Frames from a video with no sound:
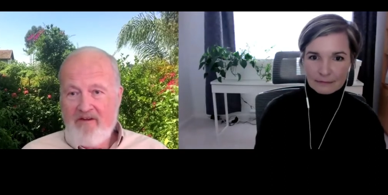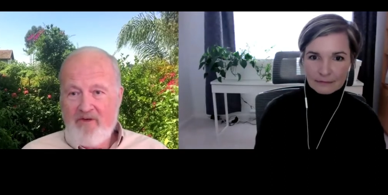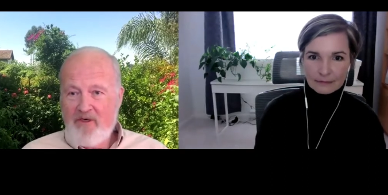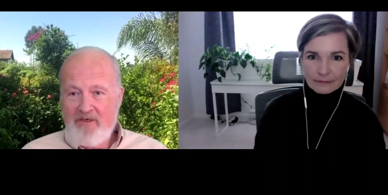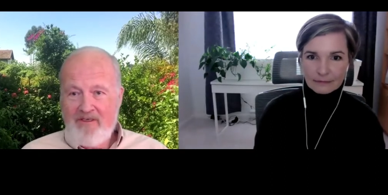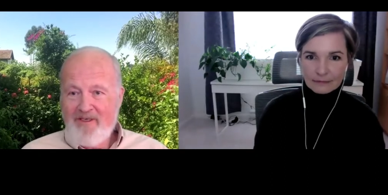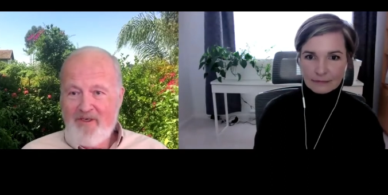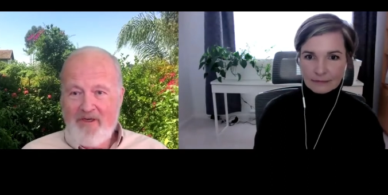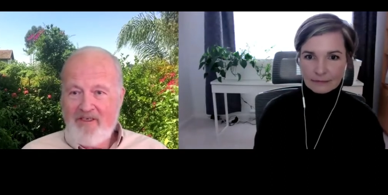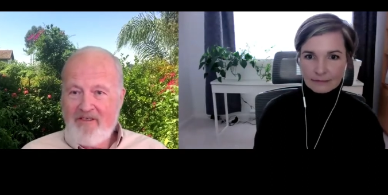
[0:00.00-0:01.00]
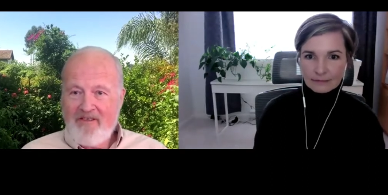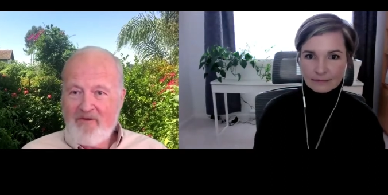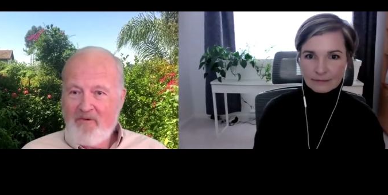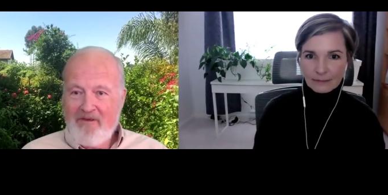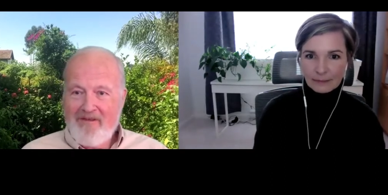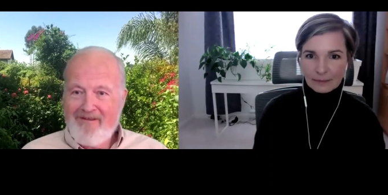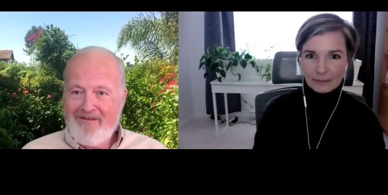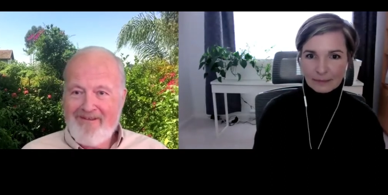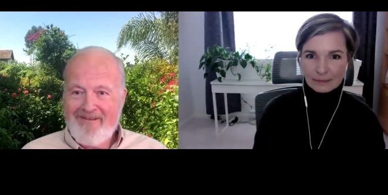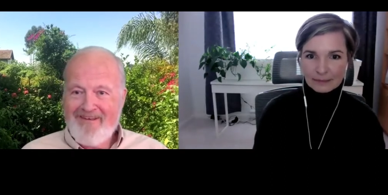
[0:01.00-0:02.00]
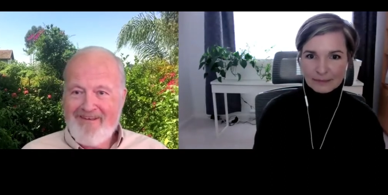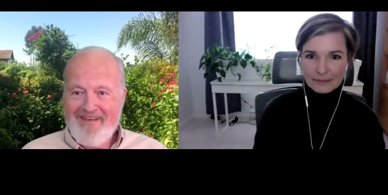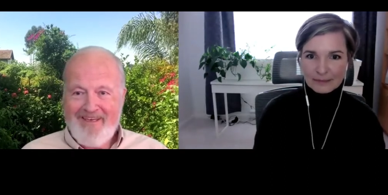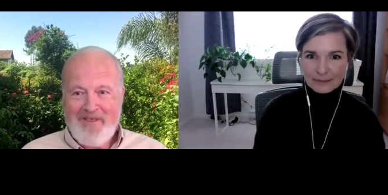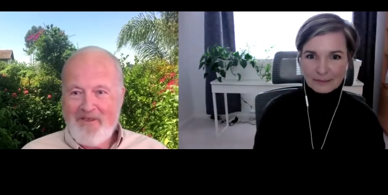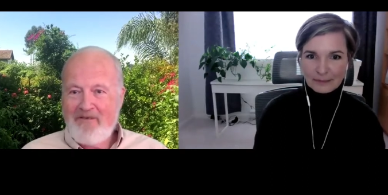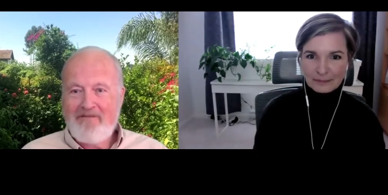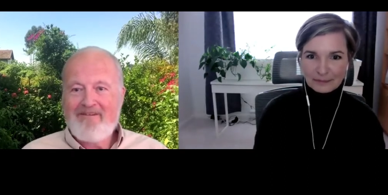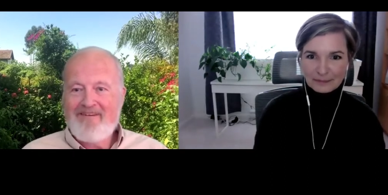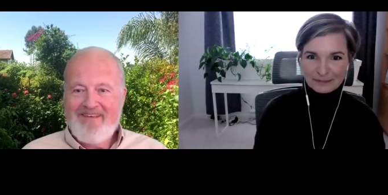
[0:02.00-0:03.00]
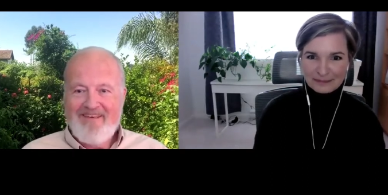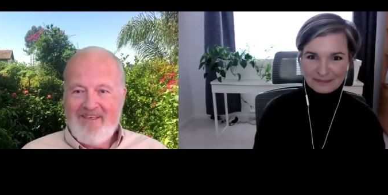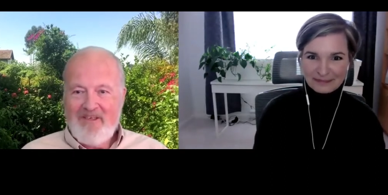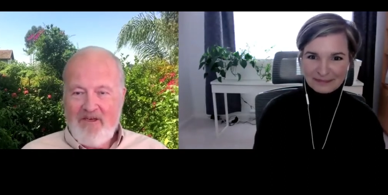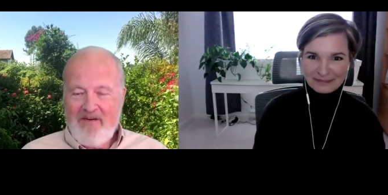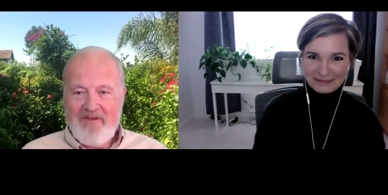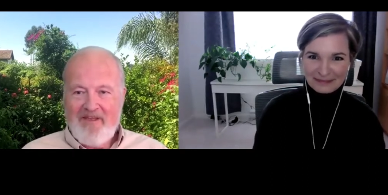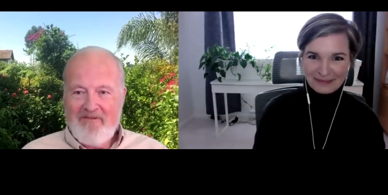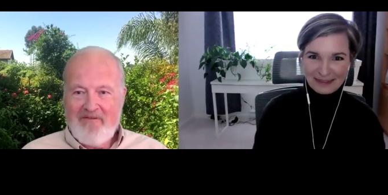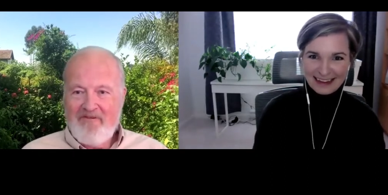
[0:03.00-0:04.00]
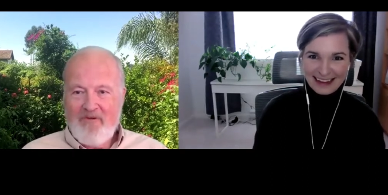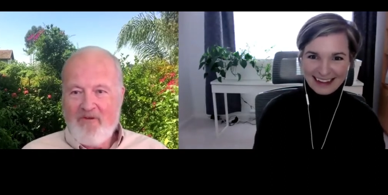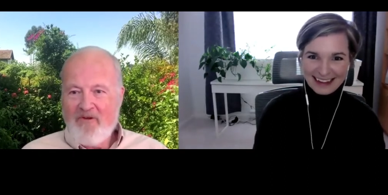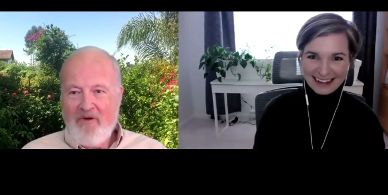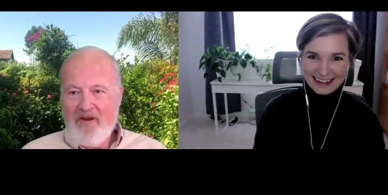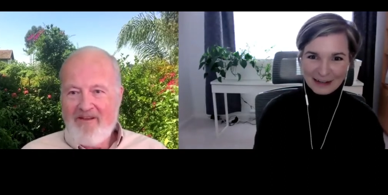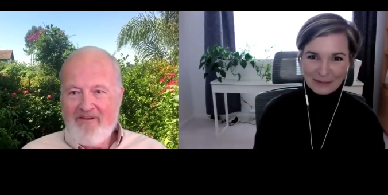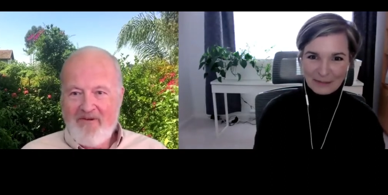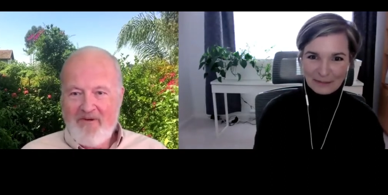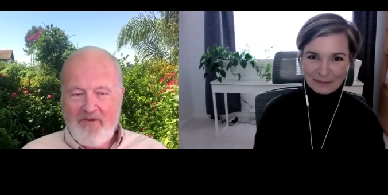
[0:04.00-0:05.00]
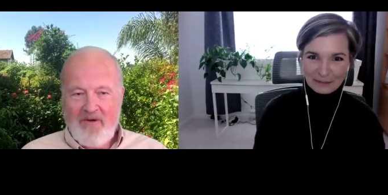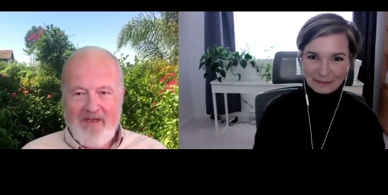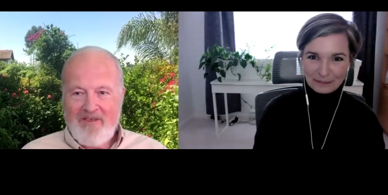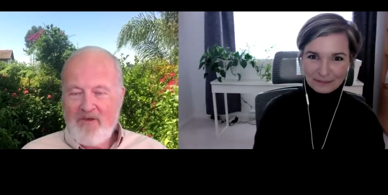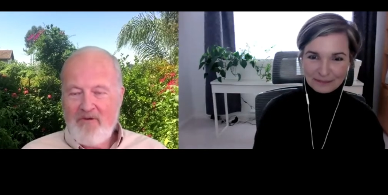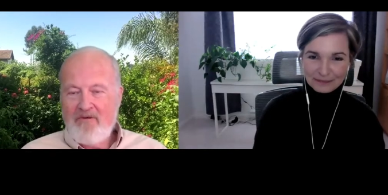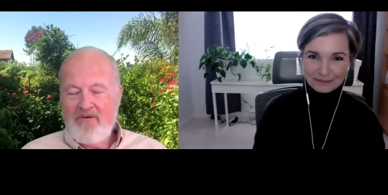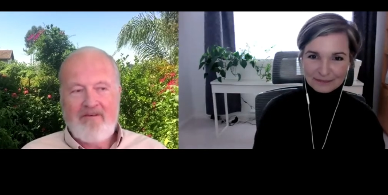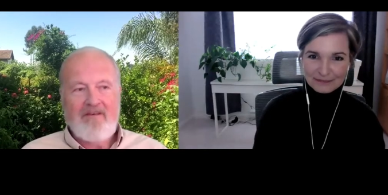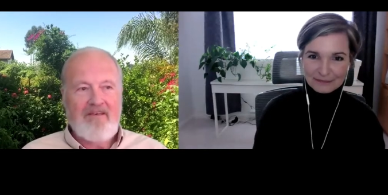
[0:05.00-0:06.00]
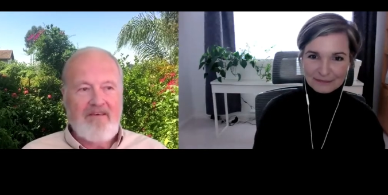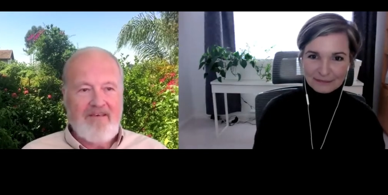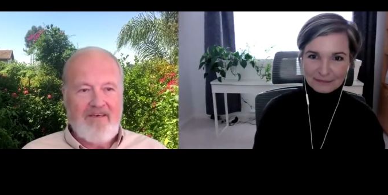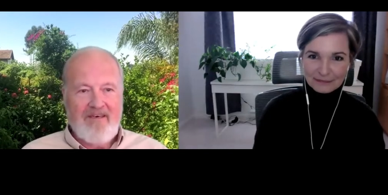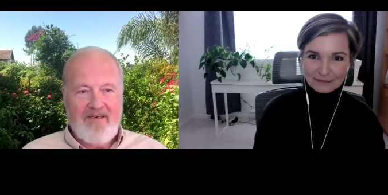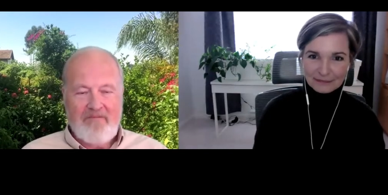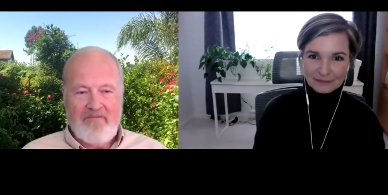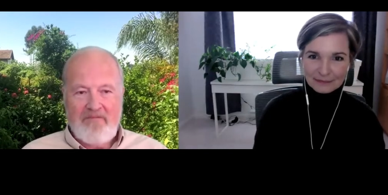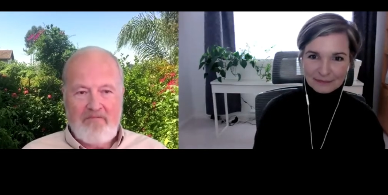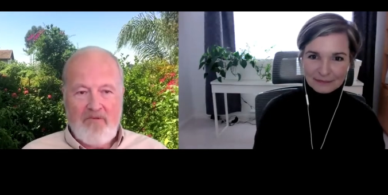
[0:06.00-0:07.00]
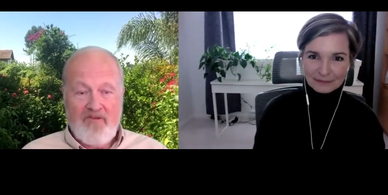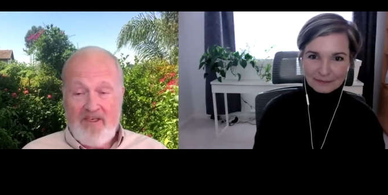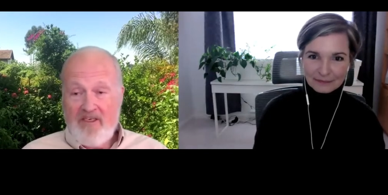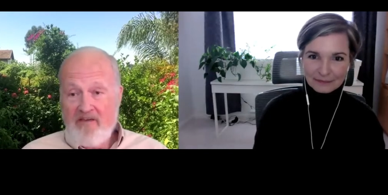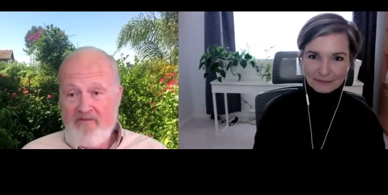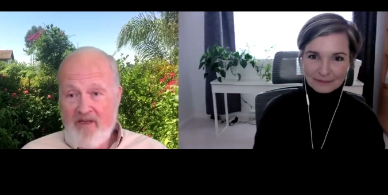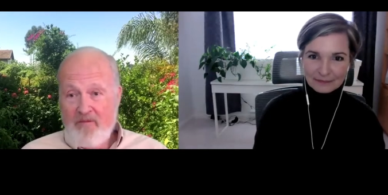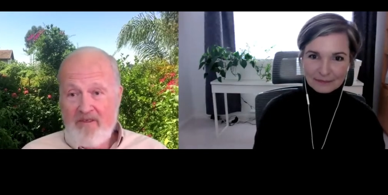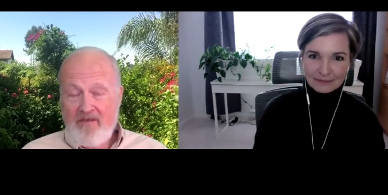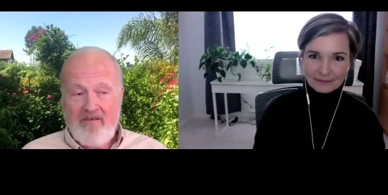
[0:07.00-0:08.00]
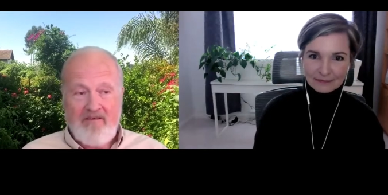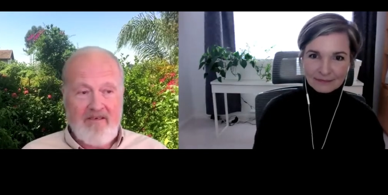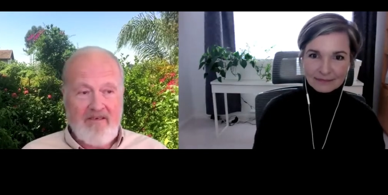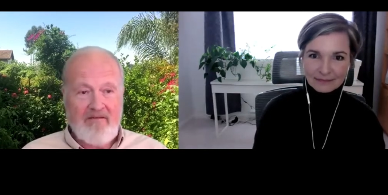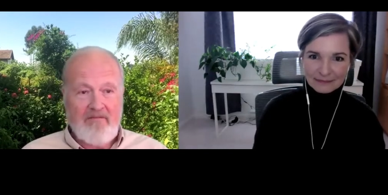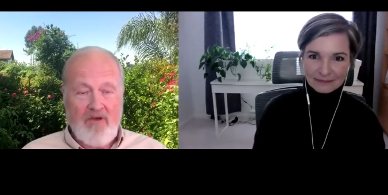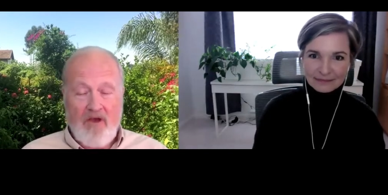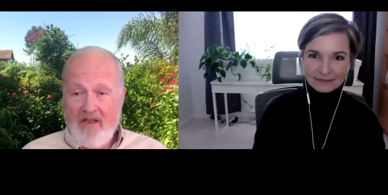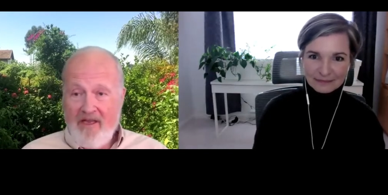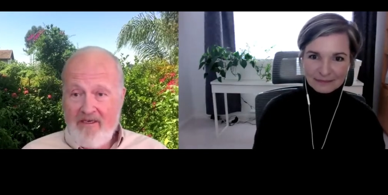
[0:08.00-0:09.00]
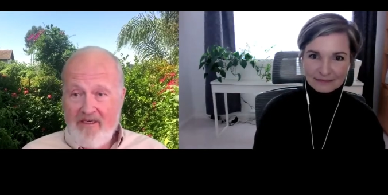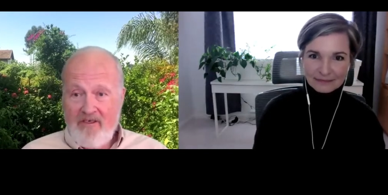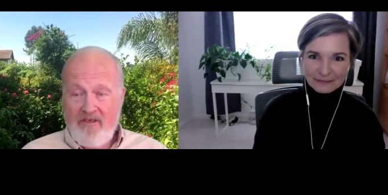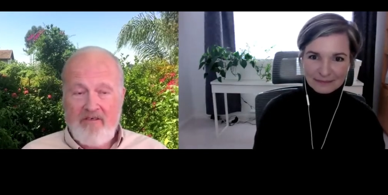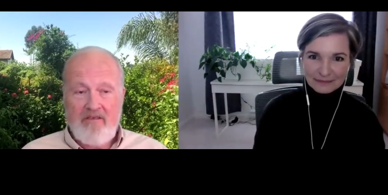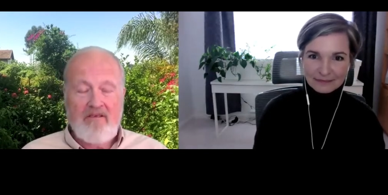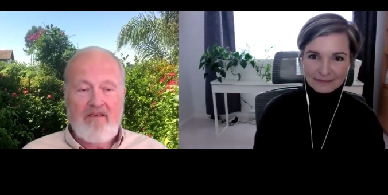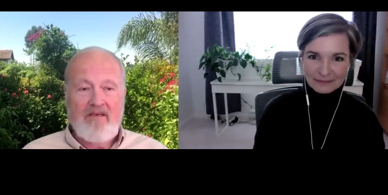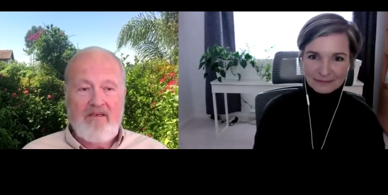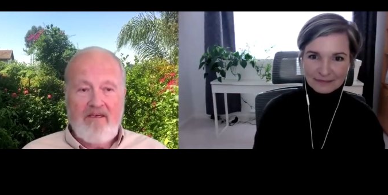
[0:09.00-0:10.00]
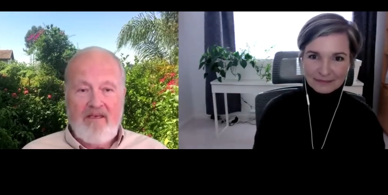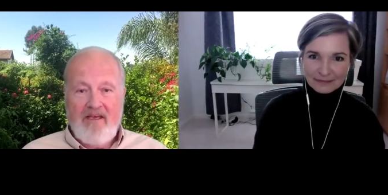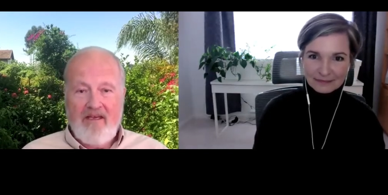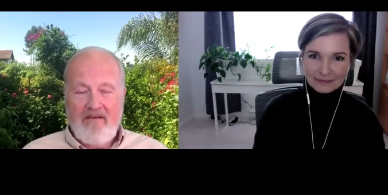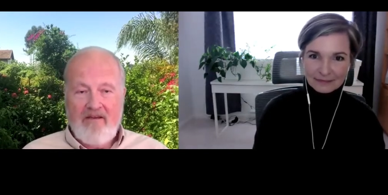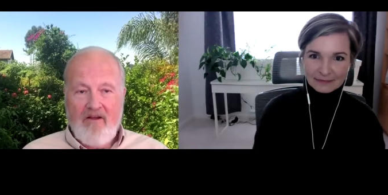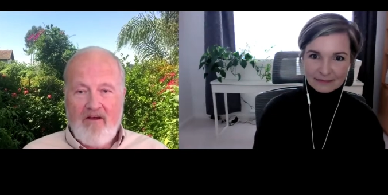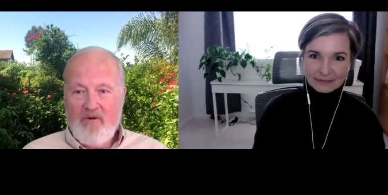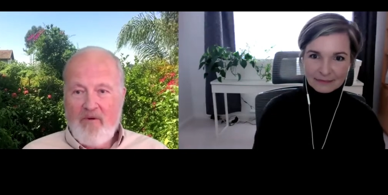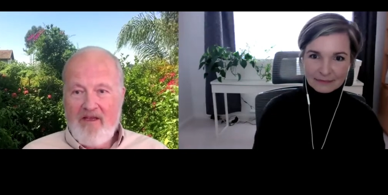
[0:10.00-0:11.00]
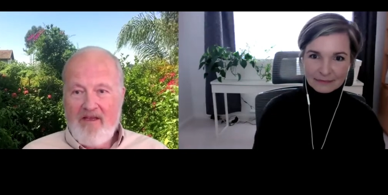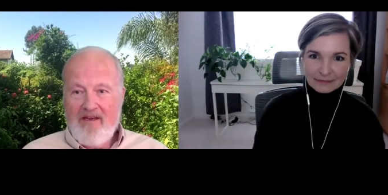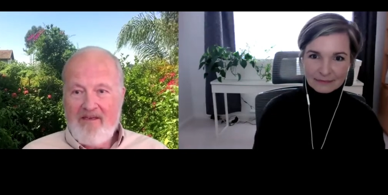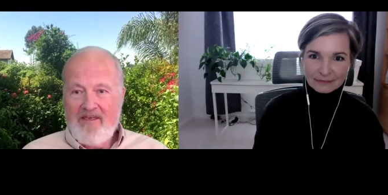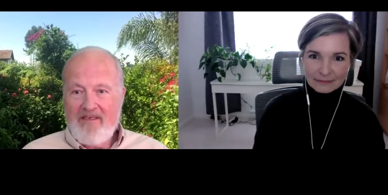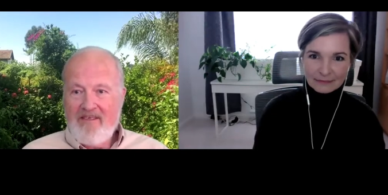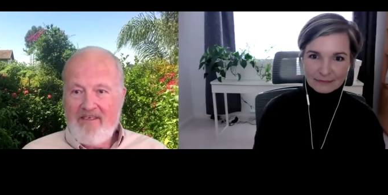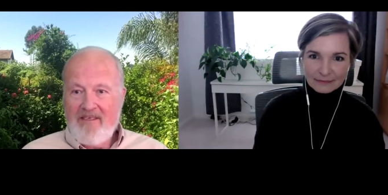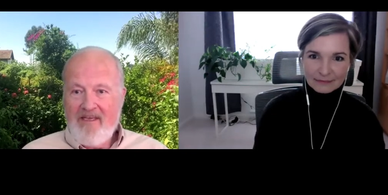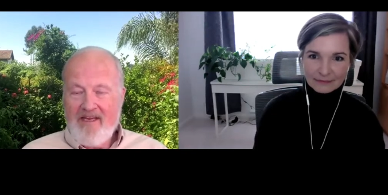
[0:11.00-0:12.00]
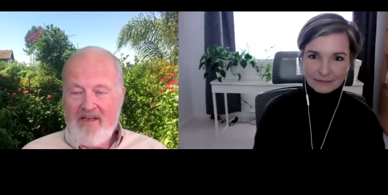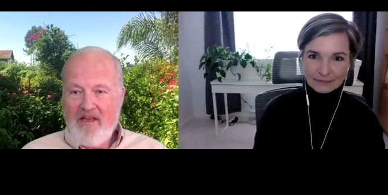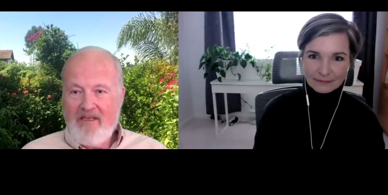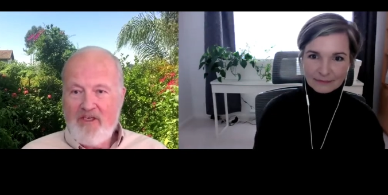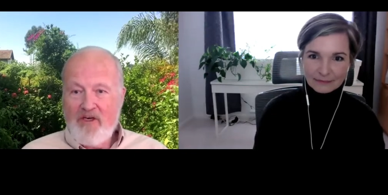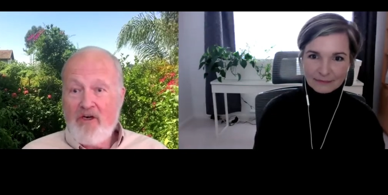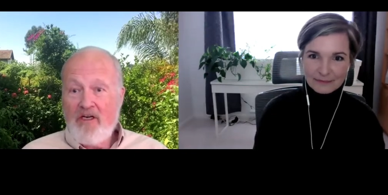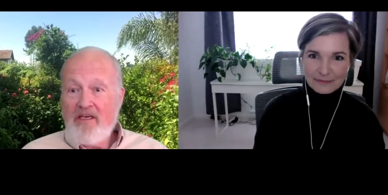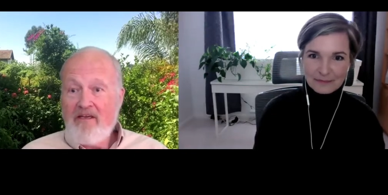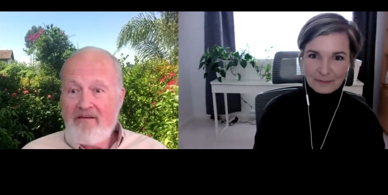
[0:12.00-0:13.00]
Speaker 1: years in the trenches with uh, kids, taught everything from fourth grade through high school, uh, professional development, uh, taught a lot of teachers. And along the way, got addicted to technology early.